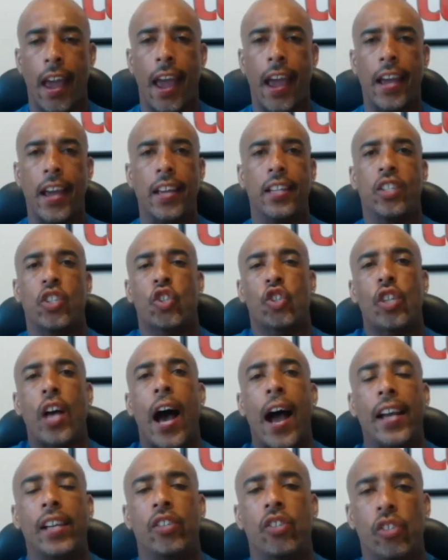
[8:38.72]
a
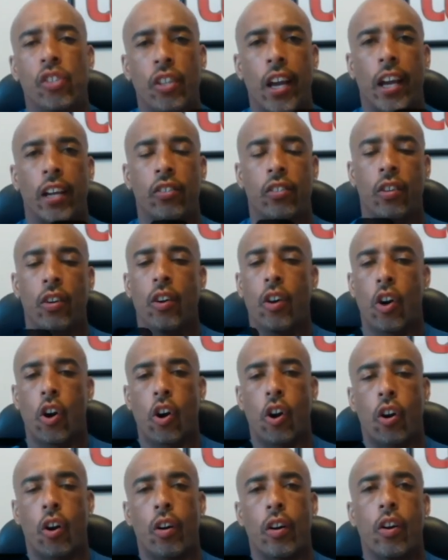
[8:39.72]
size 6,
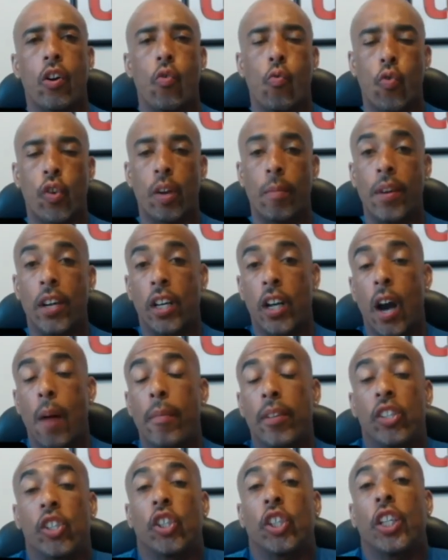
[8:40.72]
or we're going to
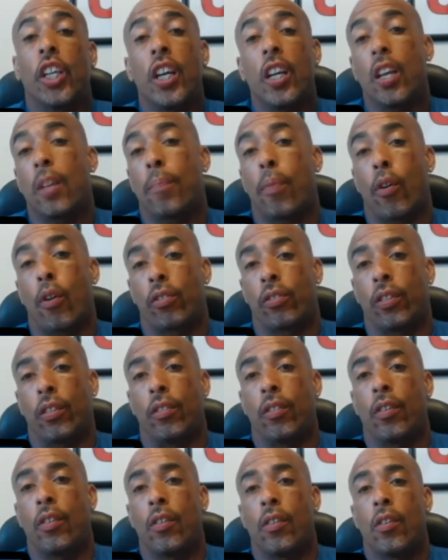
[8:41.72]
become a skinny
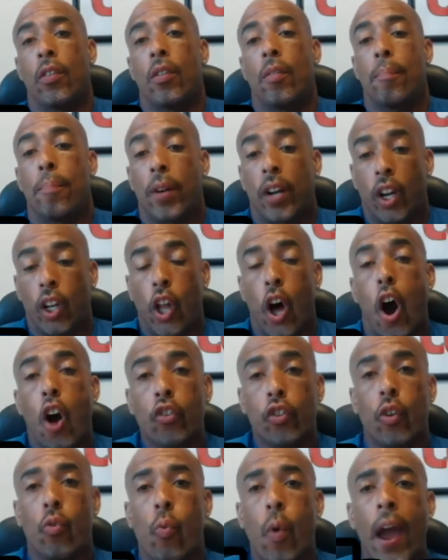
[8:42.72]
person. But
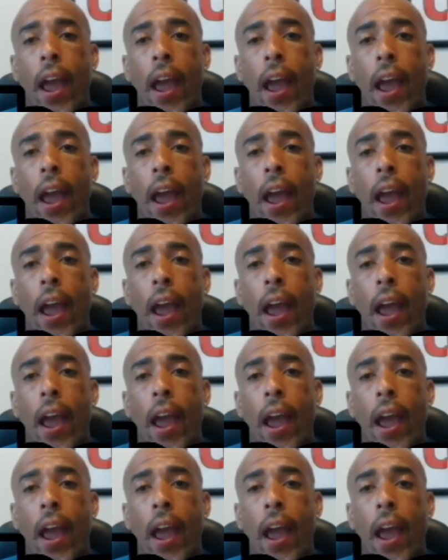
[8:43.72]
along the